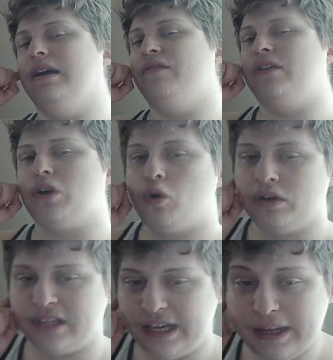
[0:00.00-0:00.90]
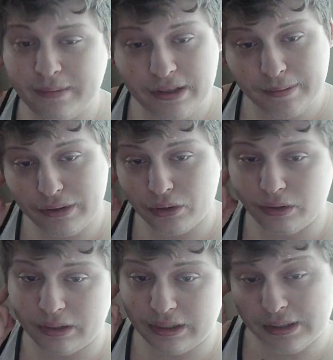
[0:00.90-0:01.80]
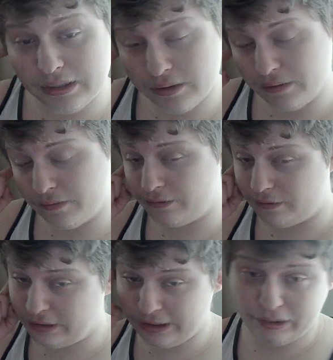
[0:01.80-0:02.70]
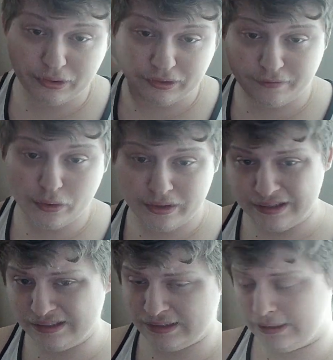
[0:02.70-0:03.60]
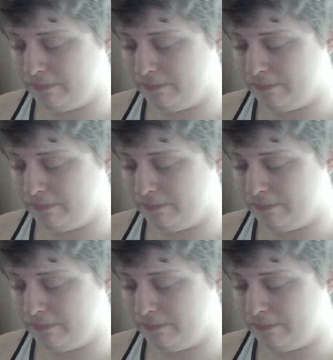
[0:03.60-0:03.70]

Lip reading: And then, of course, I am in the middle of dealing with a few things.